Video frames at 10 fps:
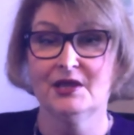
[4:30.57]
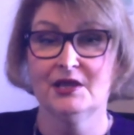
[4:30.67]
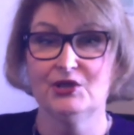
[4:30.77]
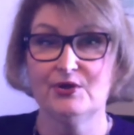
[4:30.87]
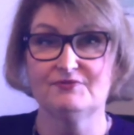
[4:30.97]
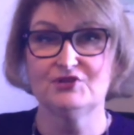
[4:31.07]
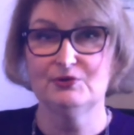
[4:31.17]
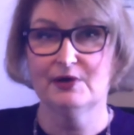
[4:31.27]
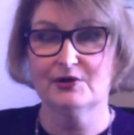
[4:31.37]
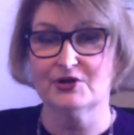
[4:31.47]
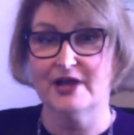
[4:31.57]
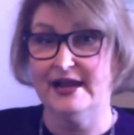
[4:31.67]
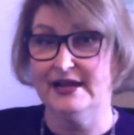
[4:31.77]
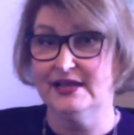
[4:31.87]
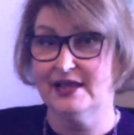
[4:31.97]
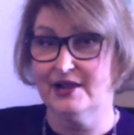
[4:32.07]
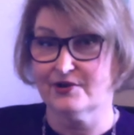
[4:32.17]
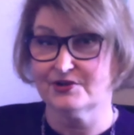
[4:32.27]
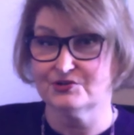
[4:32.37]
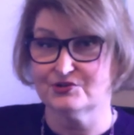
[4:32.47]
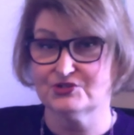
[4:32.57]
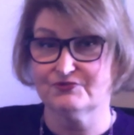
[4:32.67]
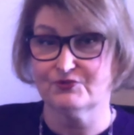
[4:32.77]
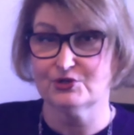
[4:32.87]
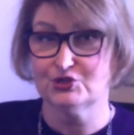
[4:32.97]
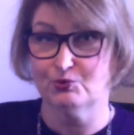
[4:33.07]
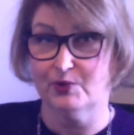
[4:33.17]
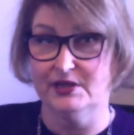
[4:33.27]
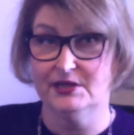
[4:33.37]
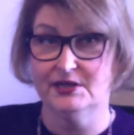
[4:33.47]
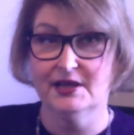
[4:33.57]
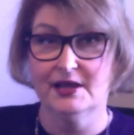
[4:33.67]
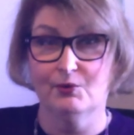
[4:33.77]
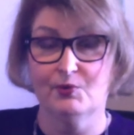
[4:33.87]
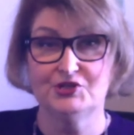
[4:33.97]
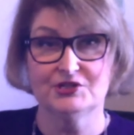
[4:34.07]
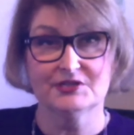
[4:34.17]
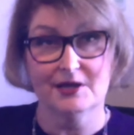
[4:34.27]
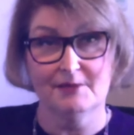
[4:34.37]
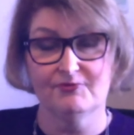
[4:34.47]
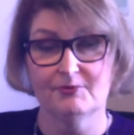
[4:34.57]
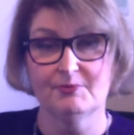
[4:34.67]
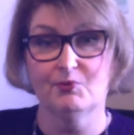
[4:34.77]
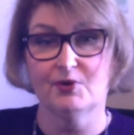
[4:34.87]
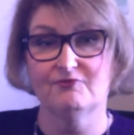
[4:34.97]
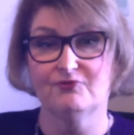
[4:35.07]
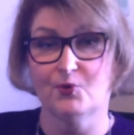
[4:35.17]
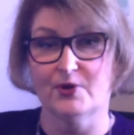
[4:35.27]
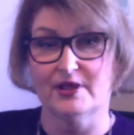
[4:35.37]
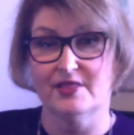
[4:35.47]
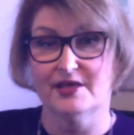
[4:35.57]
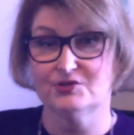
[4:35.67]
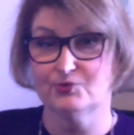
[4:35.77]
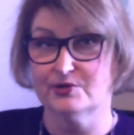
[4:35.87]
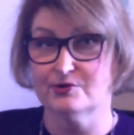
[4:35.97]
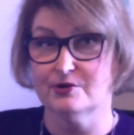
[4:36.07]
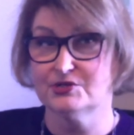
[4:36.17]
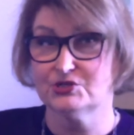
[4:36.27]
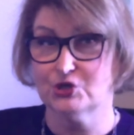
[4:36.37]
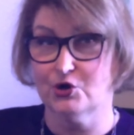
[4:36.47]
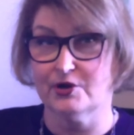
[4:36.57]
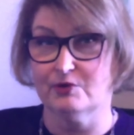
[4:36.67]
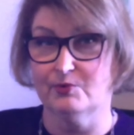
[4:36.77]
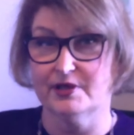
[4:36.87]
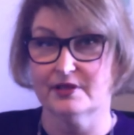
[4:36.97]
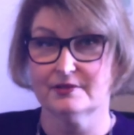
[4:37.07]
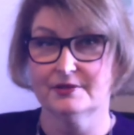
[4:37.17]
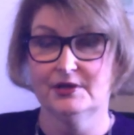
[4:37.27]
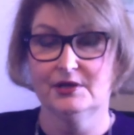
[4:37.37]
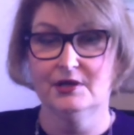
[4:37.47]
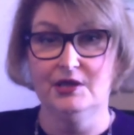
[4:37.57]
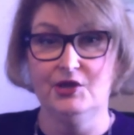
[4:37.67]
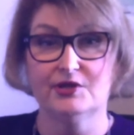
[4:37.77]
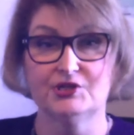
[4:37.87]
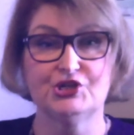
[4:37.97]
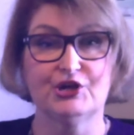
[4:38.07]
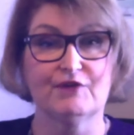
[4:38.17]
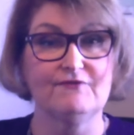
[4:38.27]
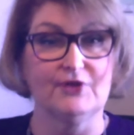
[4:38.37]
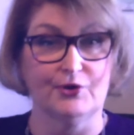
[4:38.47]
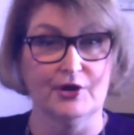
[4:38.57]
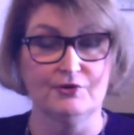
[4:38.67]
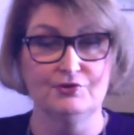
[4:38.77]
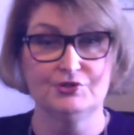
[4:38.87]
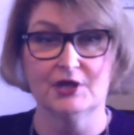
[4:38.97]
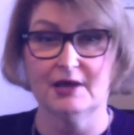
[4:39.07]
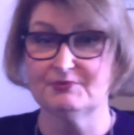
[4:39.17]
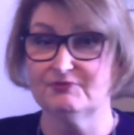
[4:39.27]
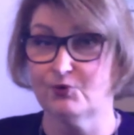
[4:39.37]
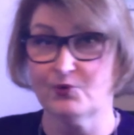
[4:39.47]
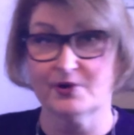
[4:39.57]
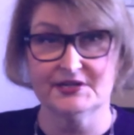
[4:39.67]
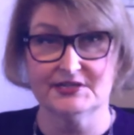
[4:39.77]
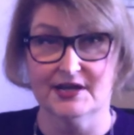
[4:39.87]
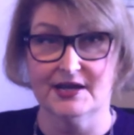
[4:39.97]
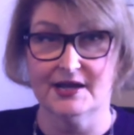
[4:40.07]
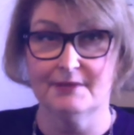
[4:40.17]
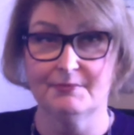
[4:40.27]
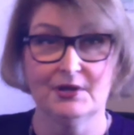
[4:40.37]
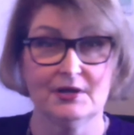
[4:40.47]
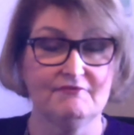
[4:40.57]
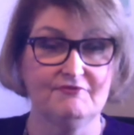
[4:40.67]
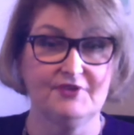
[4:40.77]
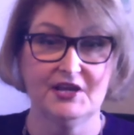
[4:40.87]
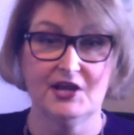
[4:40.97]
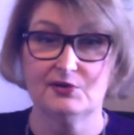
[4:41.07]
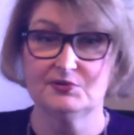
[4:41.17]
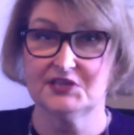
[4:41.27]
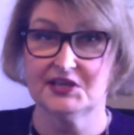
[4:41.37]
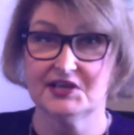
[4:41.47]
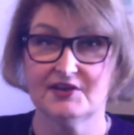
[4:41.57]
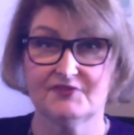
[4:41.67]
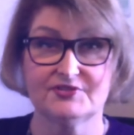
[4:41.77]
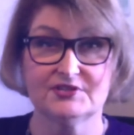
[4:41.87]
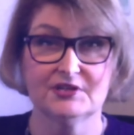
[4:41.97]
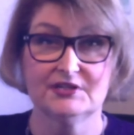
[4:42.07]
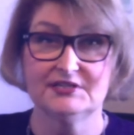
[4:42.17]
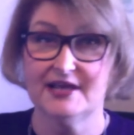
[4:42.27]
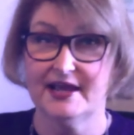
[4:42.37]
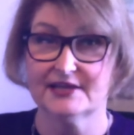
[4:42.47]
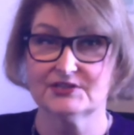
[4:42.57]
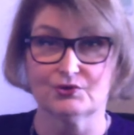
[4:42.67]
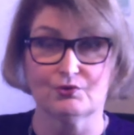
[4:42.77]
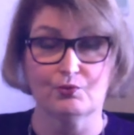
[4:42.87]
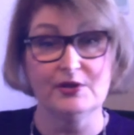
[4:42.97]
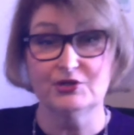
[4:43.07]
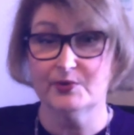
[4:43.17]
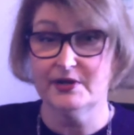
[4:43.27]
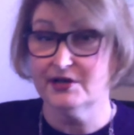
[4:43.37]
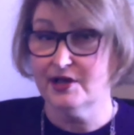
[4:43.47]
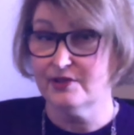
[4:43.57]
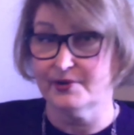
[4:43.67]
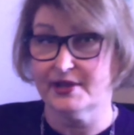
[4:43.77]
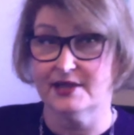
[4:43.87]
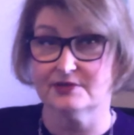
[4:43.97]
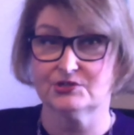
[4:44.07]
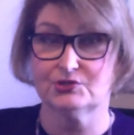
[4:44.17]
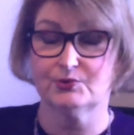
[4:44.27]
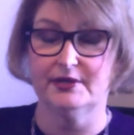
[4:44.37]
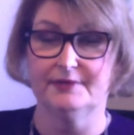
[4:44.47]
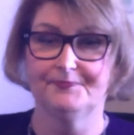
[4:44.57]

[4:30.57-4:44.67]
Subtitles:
You have 280 characters for a tweet, which is up from the 140 that Twitter started with. You can share photos, up to 4 at a time, videos, GIFs, text, or retweet another account's tweet.